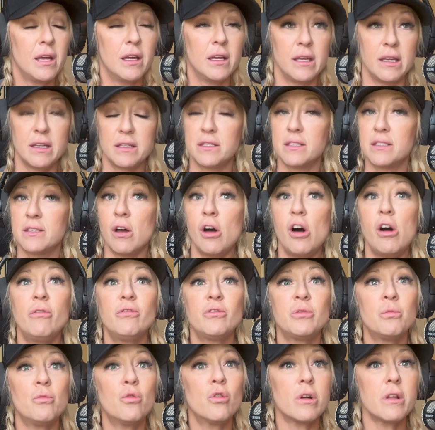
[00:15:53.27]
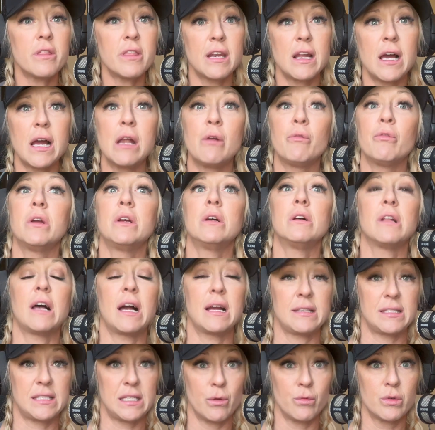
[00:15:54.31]
It solved more than I
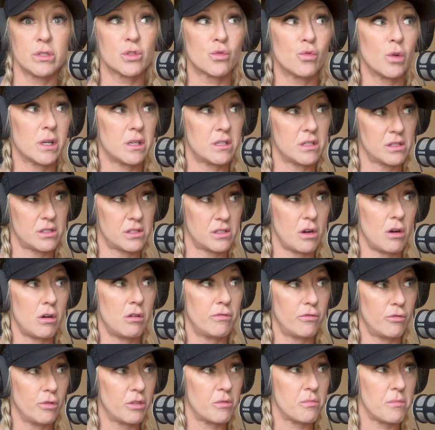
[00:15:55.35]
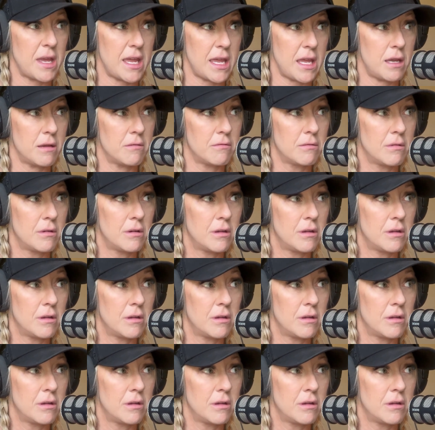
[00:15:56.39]
realized it was going to solve with me.